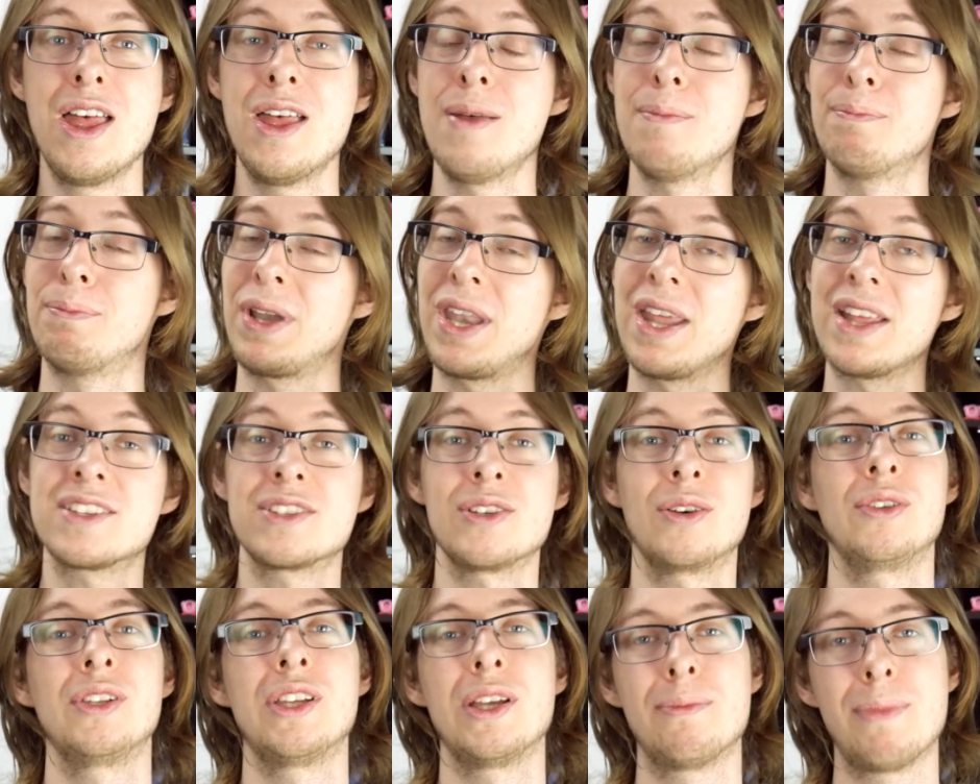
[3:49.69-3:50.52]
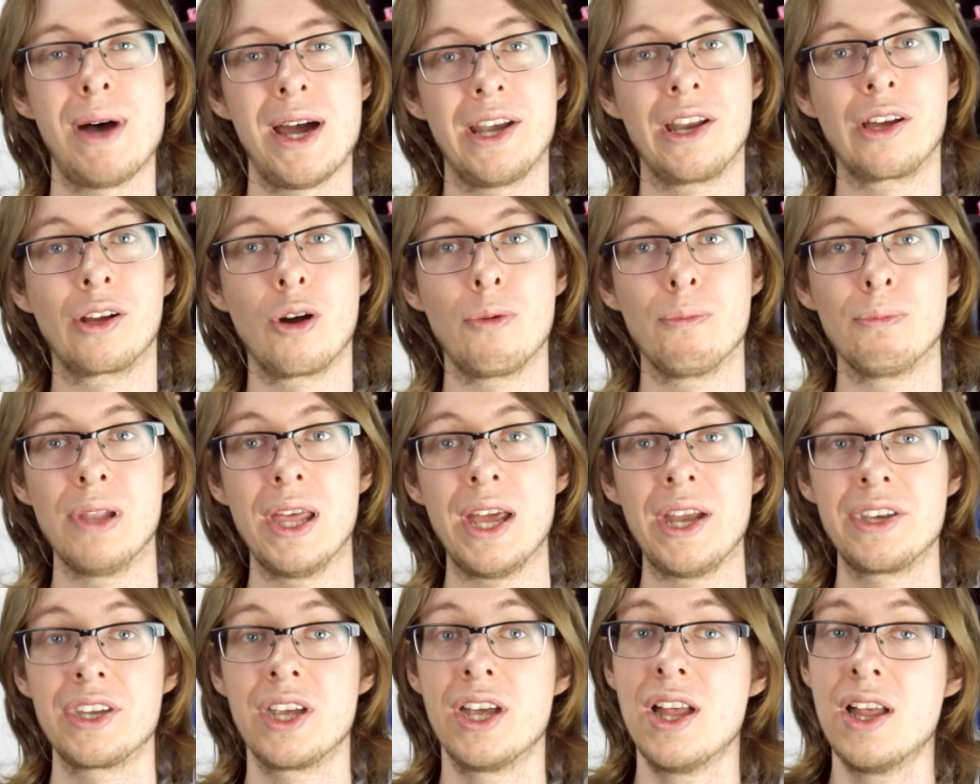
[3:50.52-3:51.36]
But that's only a minor
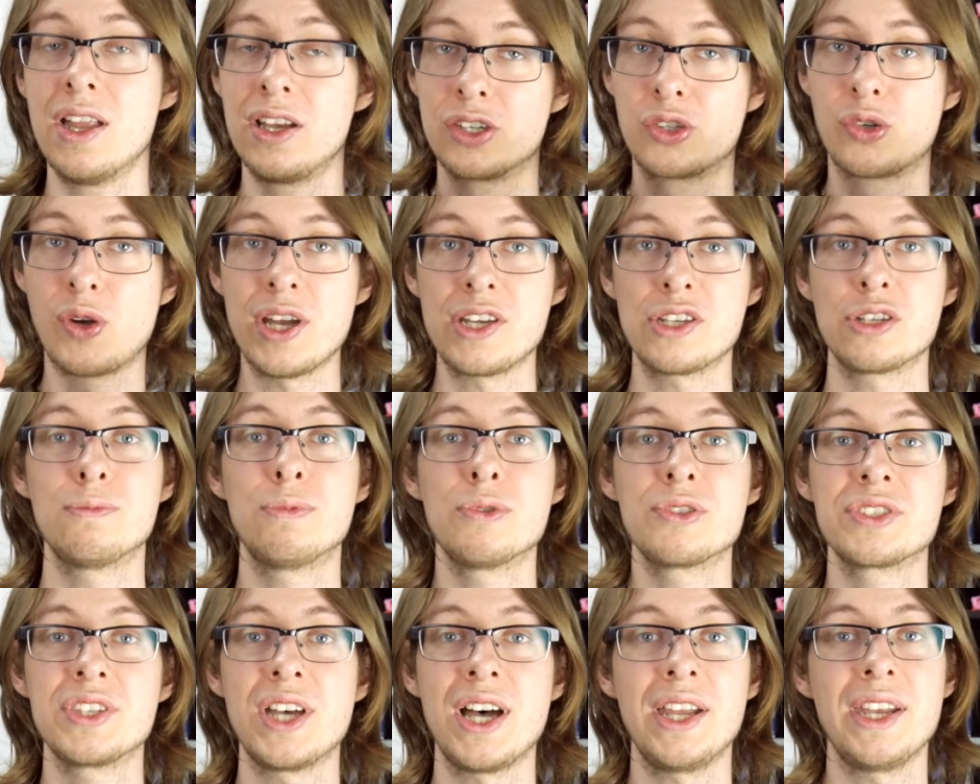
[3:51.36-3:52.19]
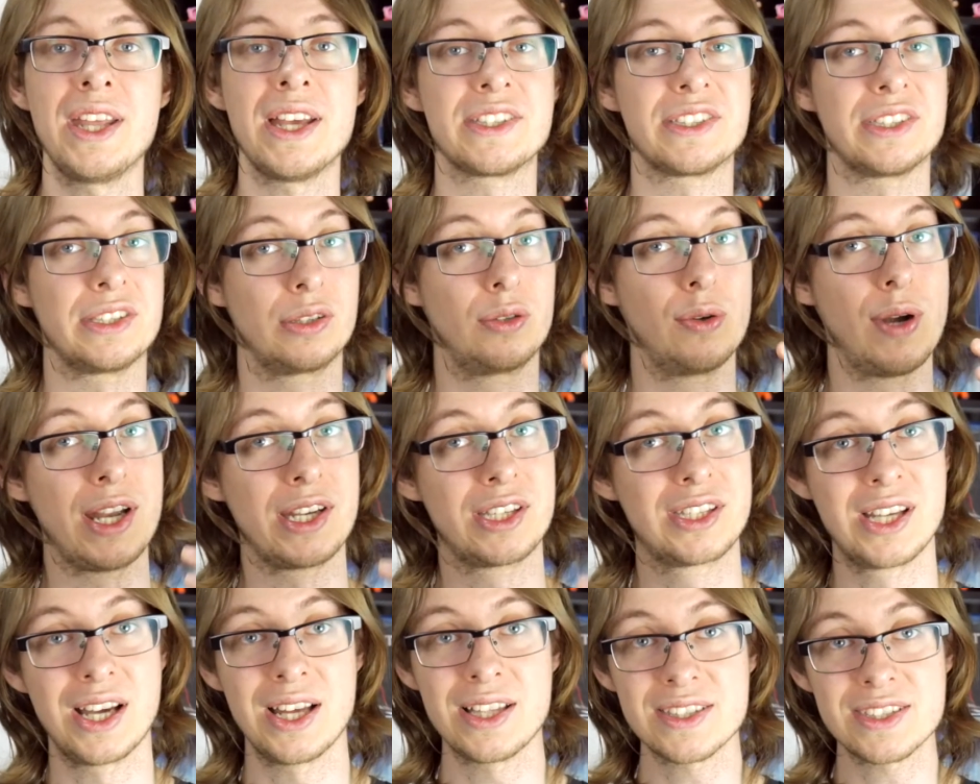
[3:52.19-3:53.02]
complaint. Train to Busan has a great
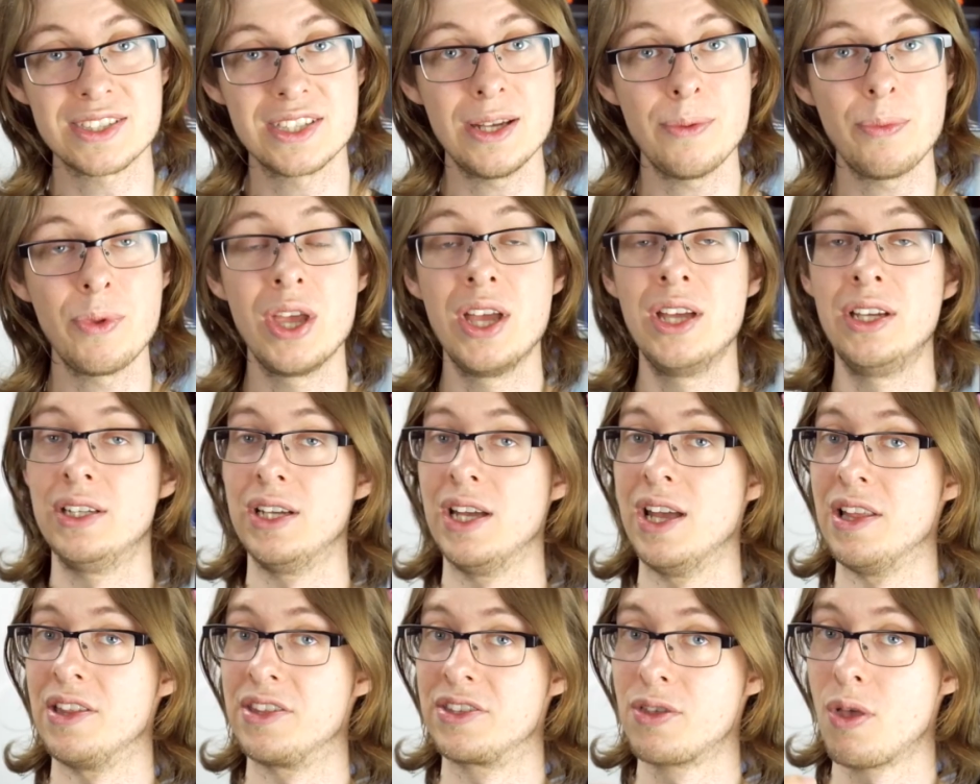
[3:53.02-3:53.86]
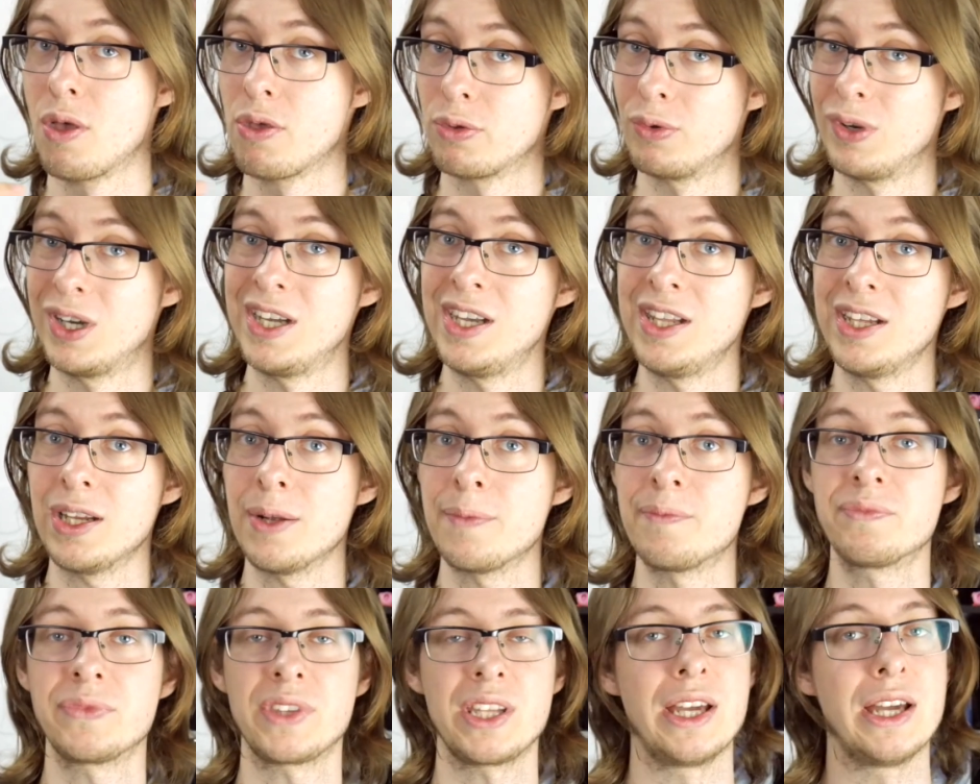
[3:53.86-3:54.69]
concept, it's thrilling
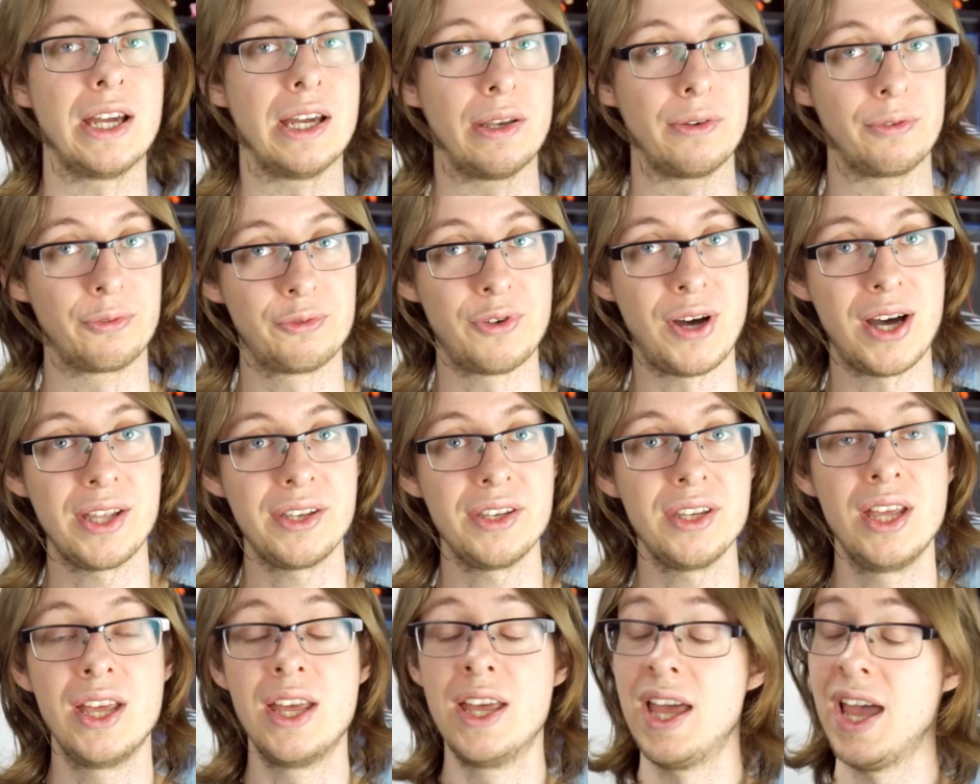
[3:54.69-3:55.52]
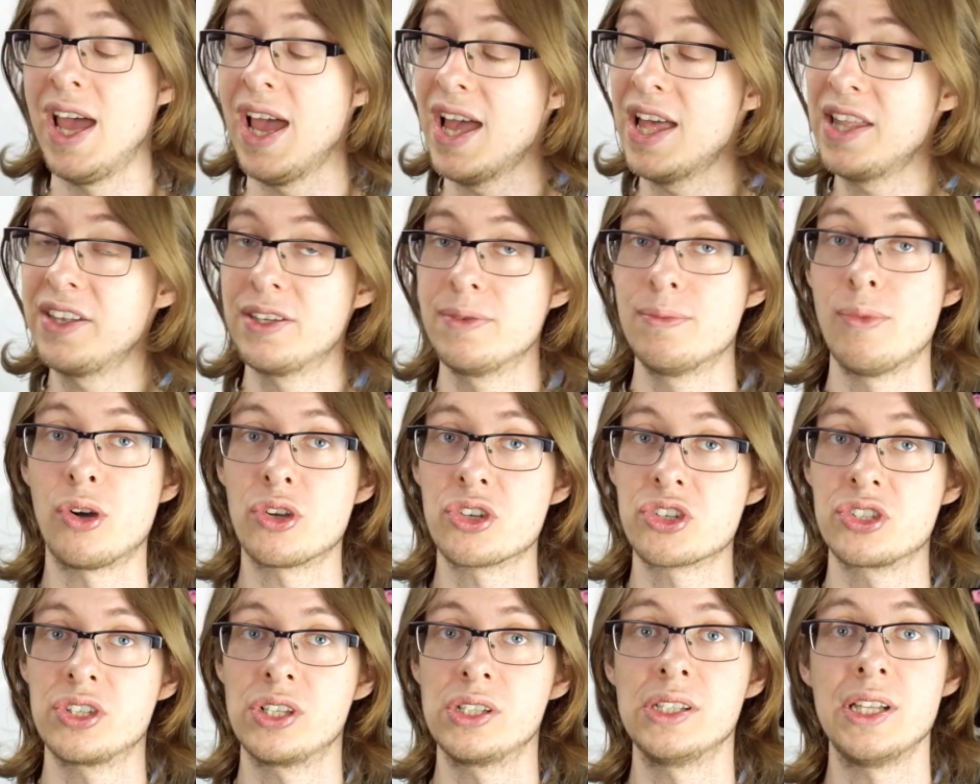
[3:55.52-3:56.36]
and fun and
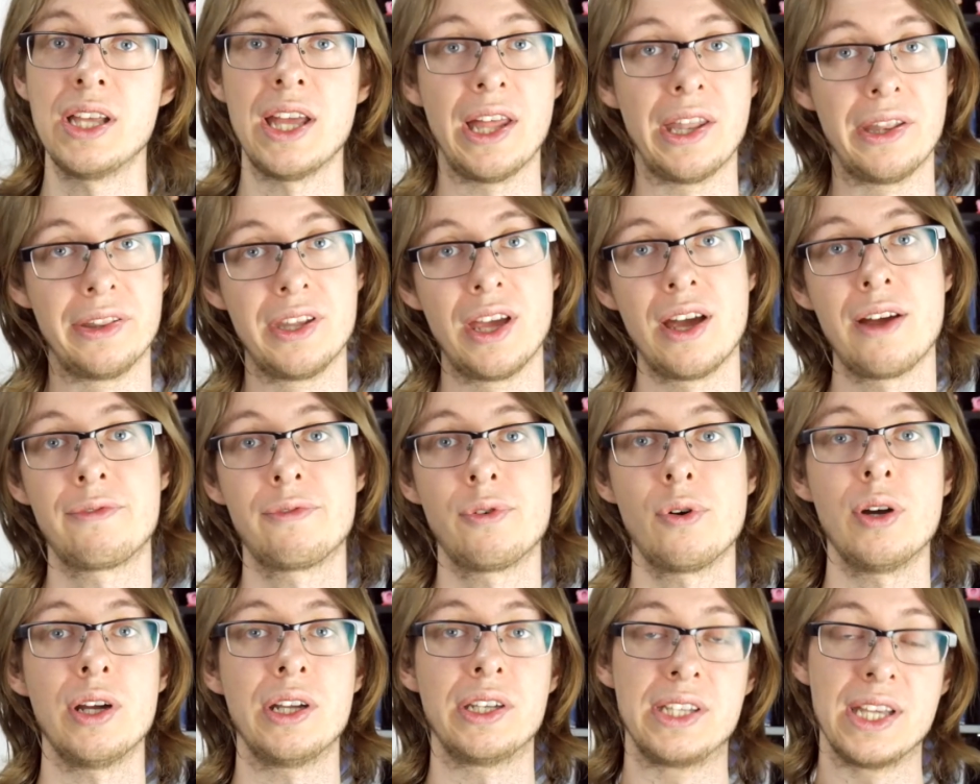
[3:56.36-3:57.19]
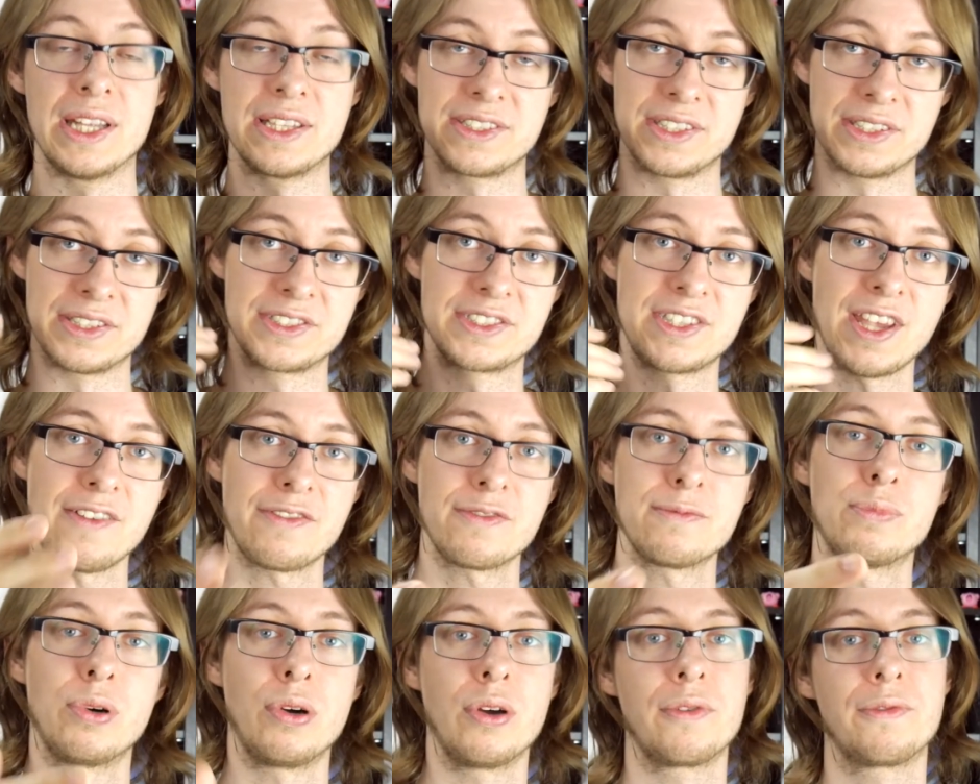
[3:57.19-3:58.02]
emotional, and therefore it gets a
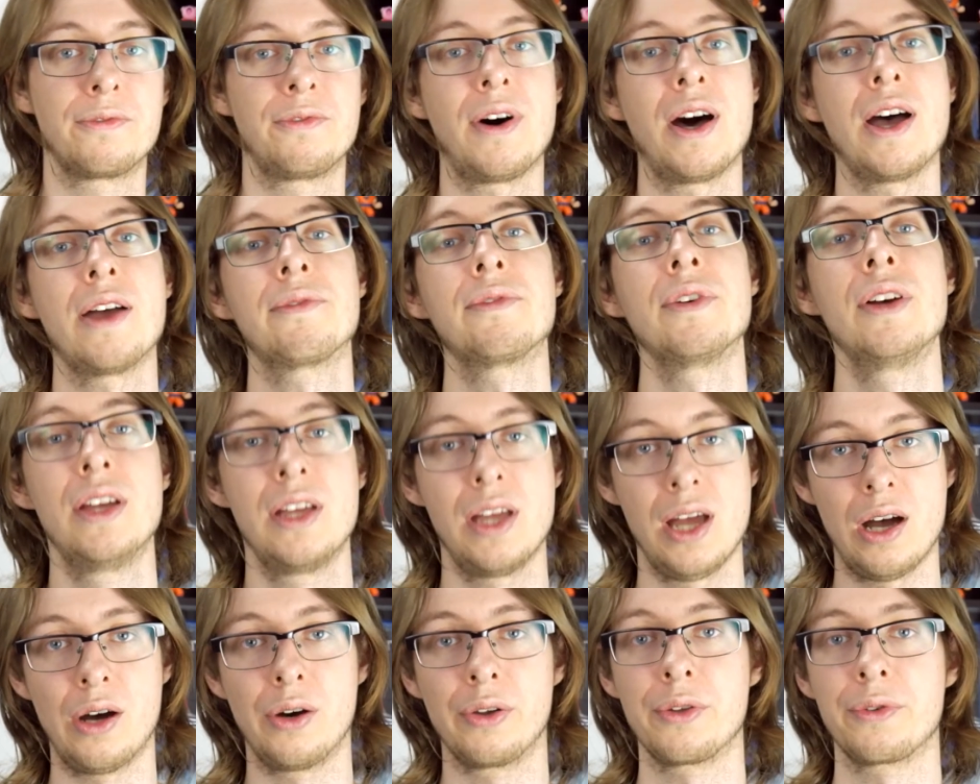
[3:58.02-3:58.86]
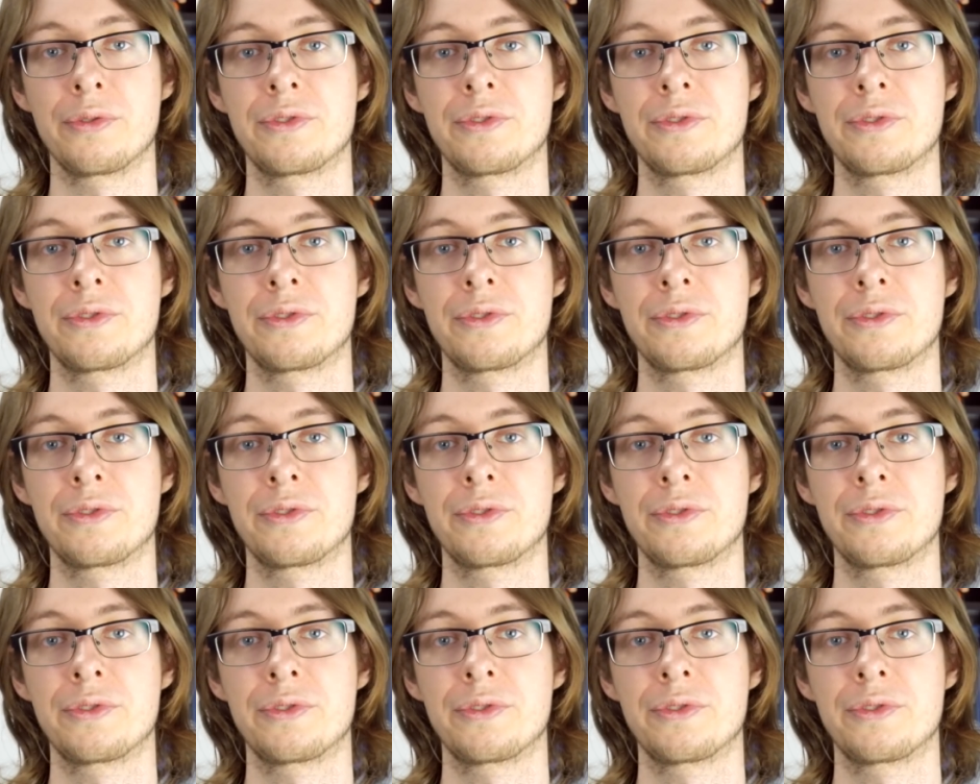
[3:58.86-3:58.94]
7.5 out of